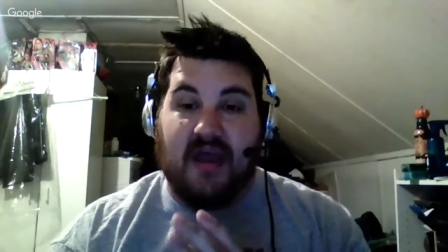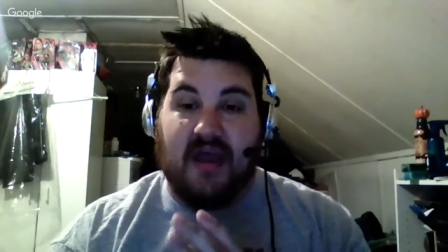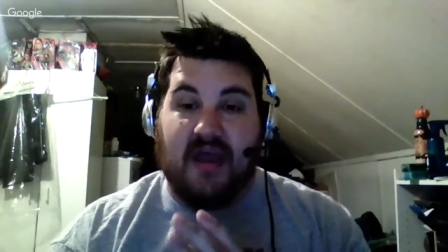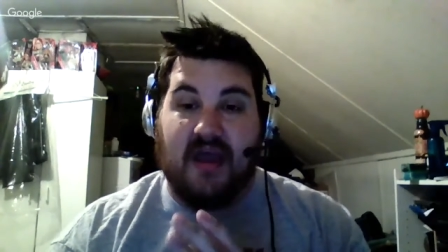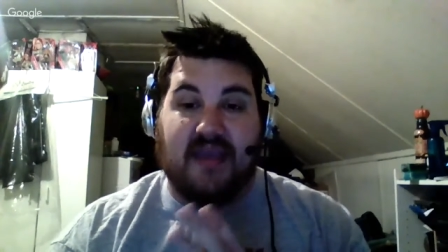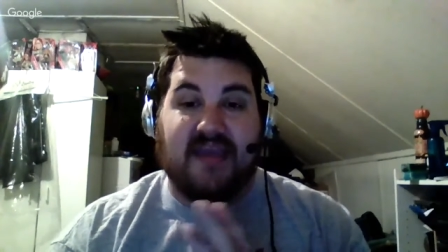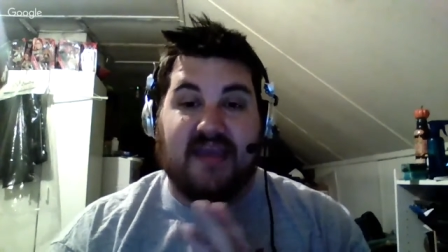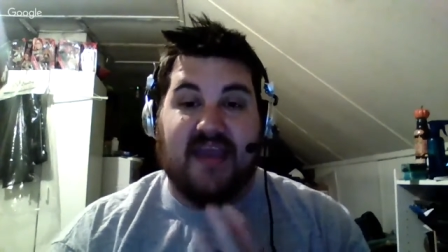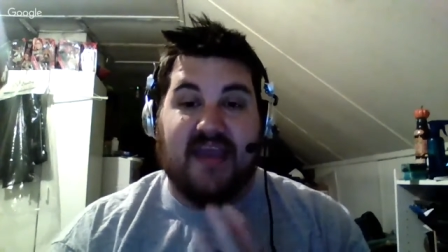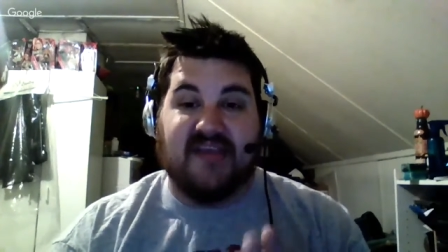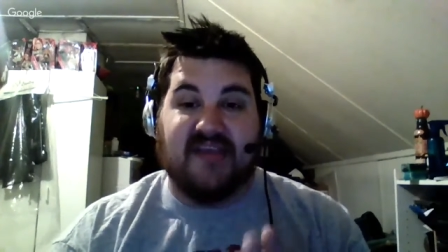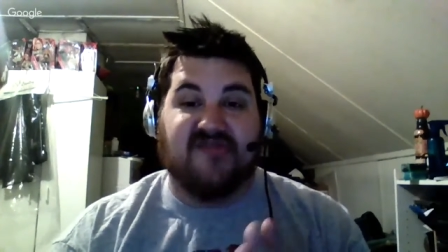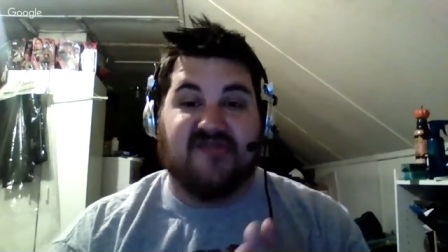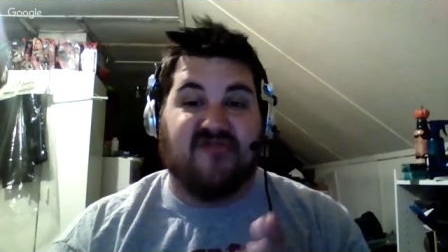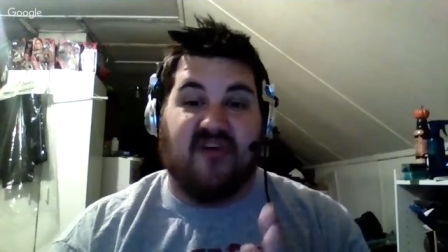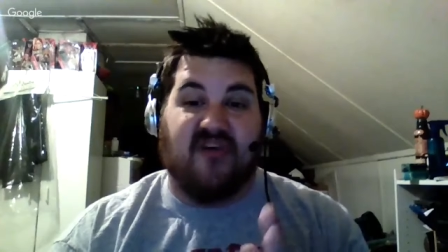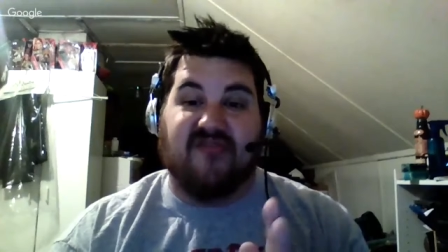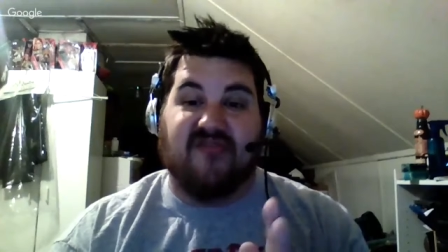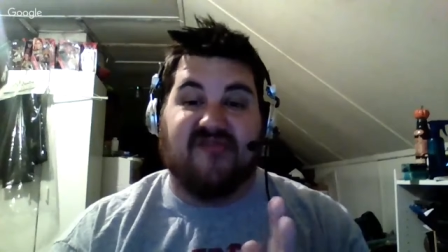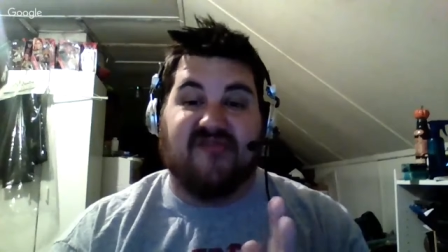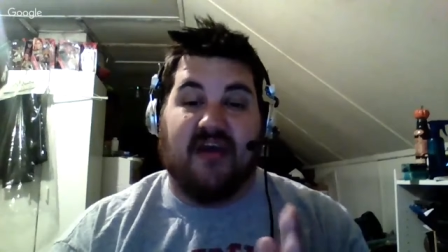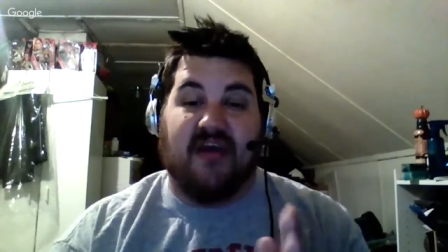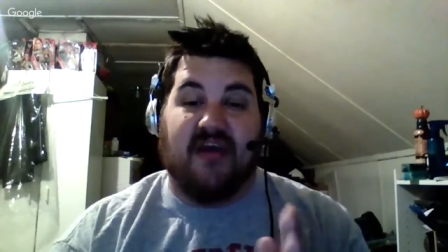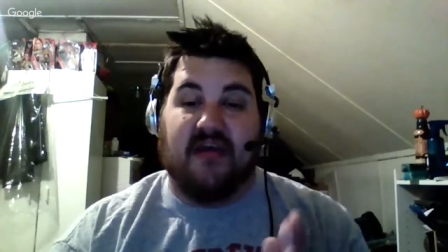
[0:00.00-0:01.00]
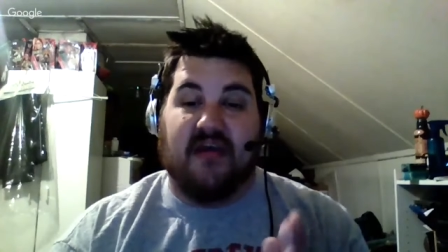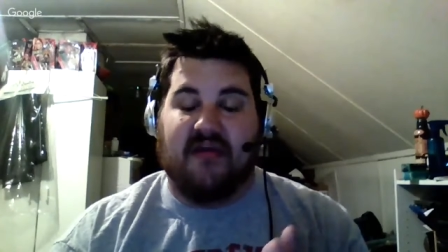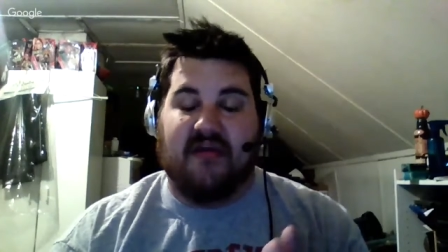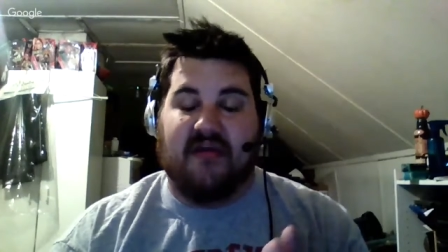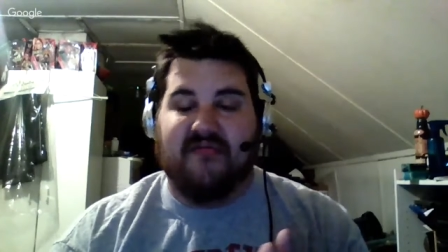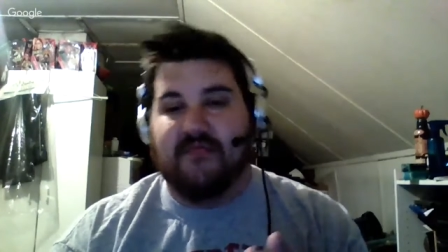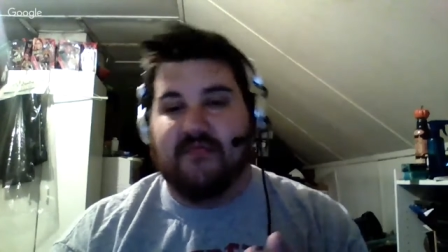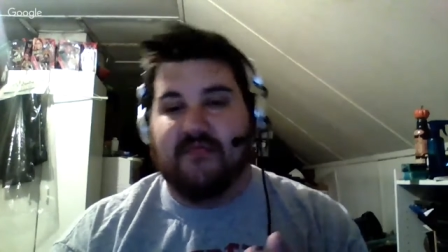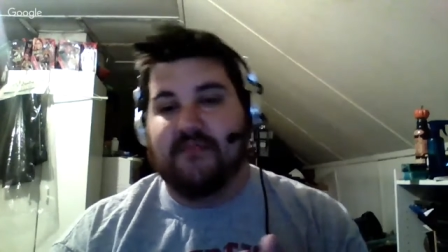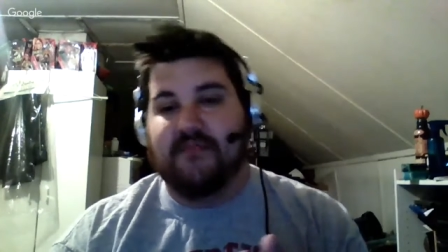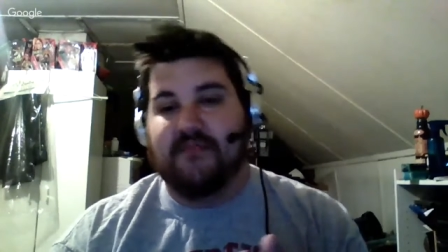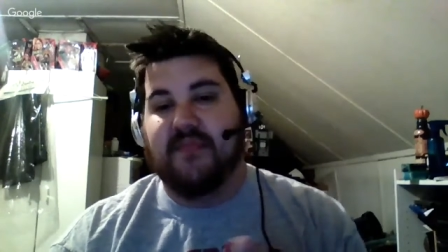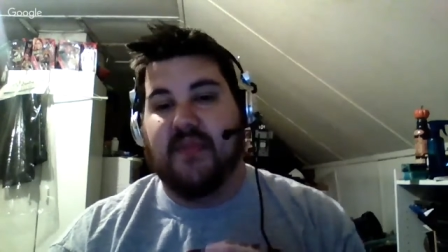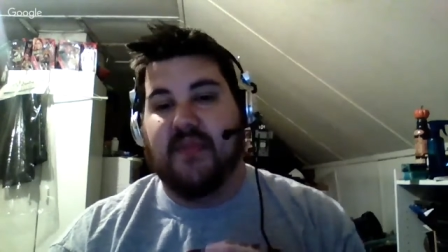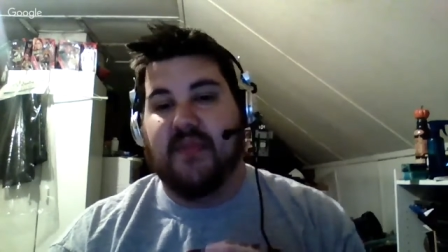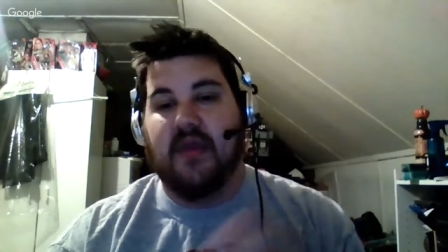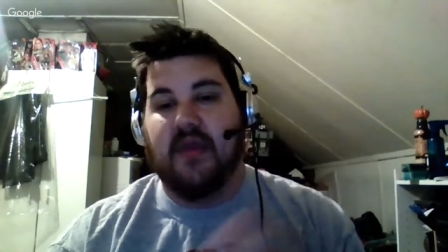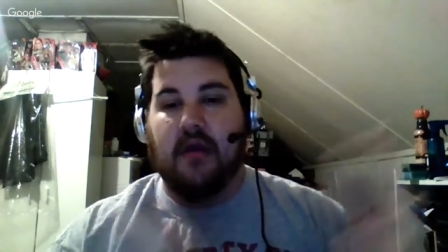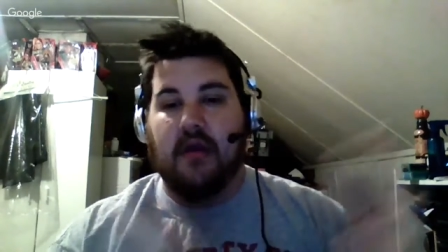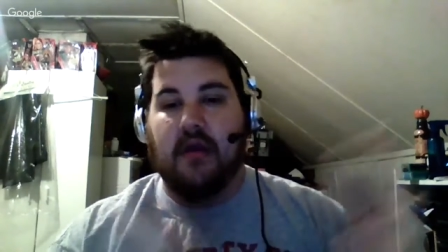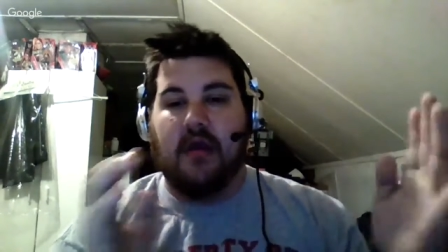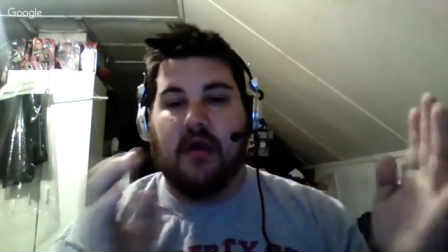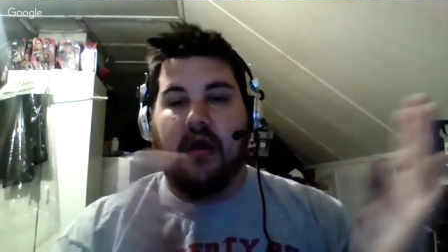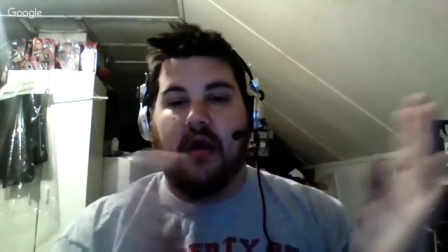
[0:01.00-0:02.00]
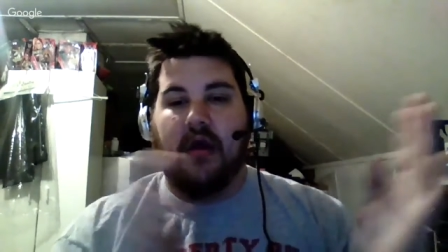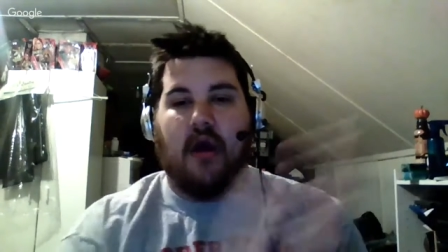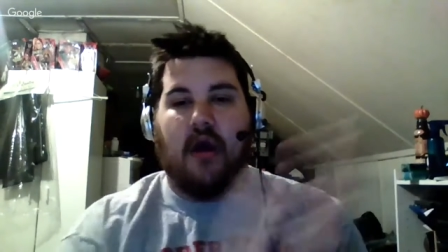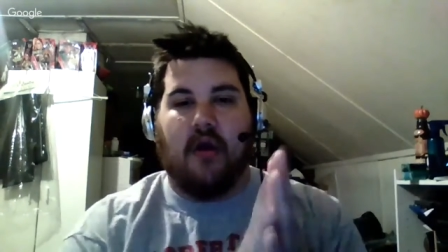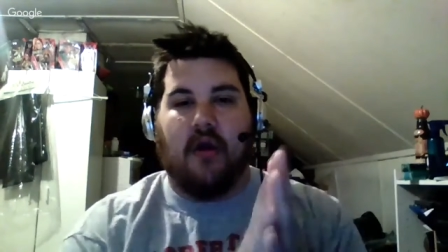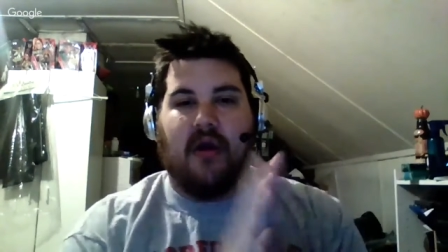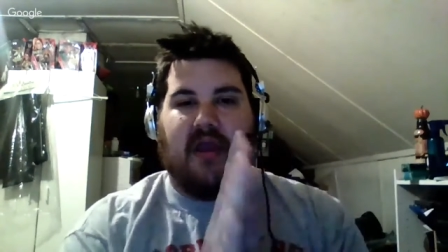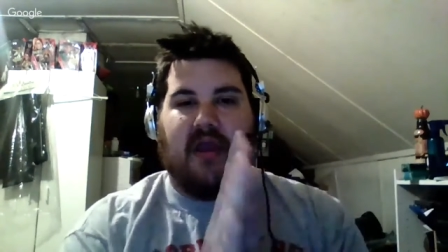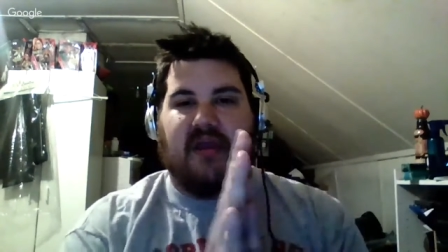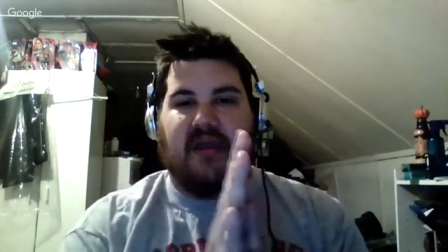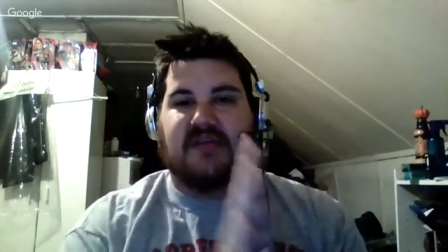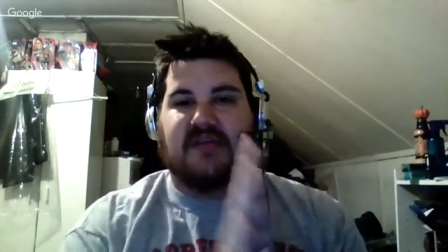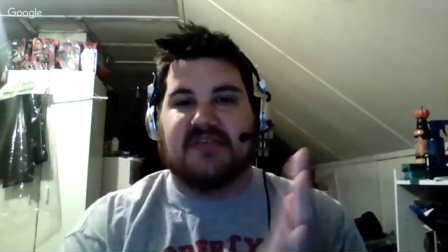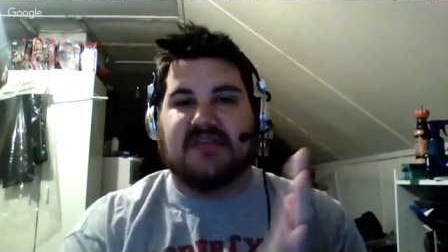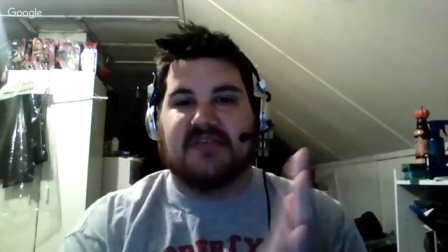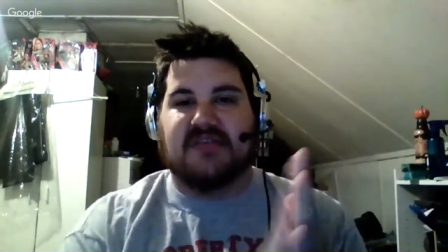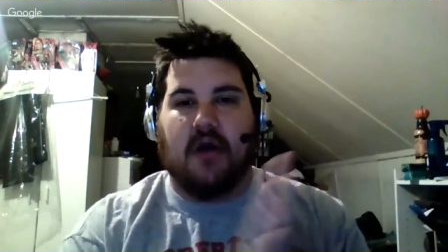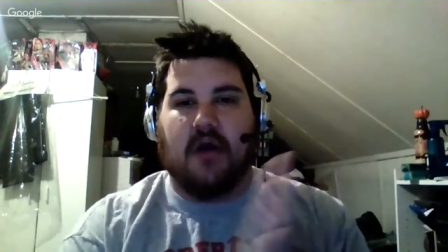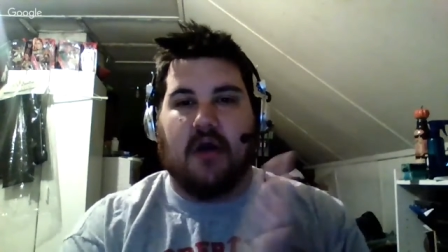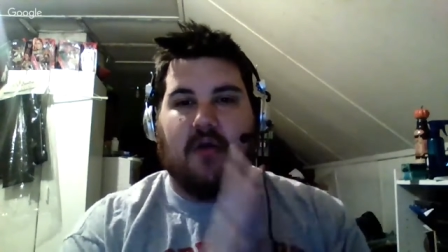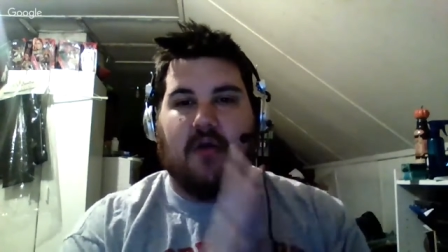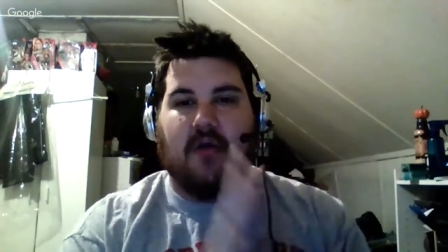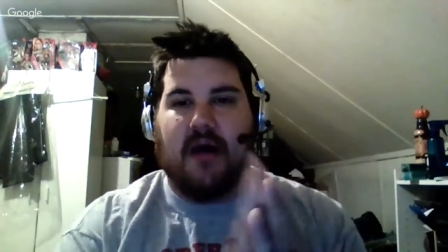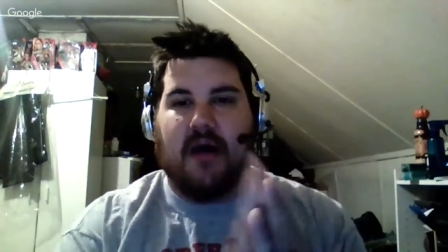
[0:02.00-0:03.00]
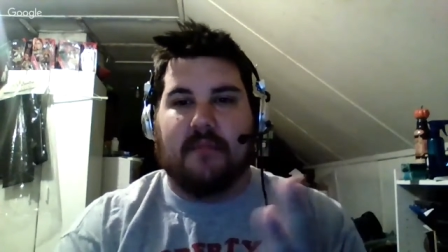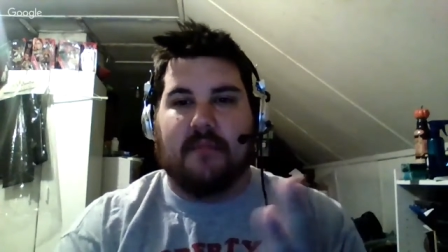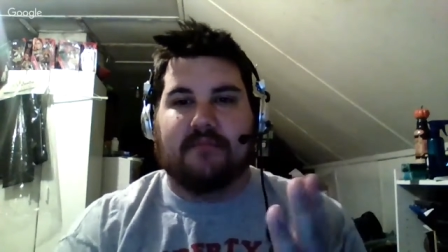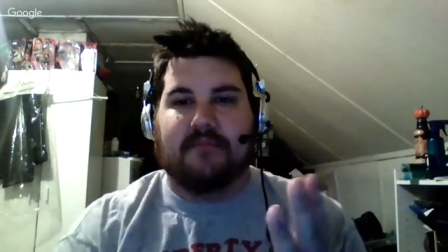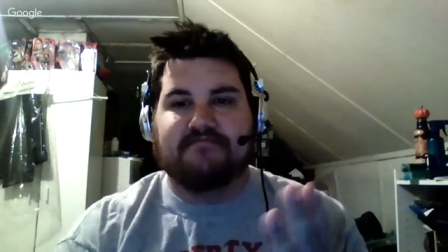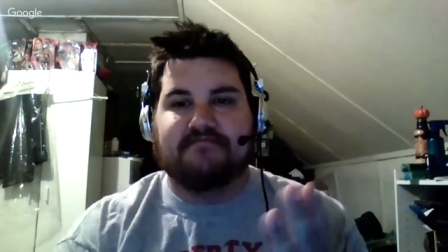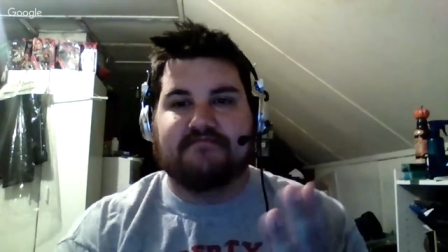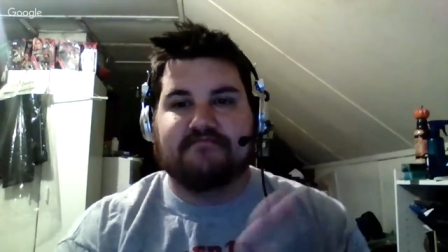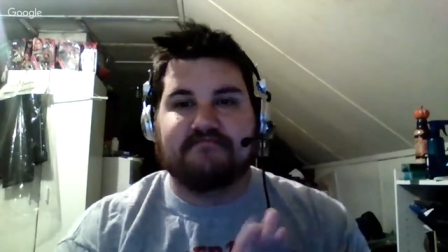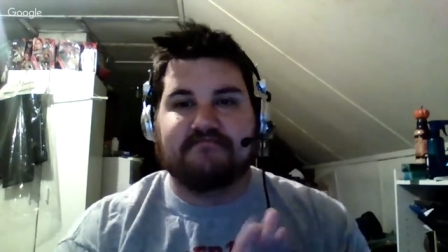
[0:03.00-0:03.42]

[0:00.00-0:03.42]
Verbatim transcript: I can't stress that enough. All right. So um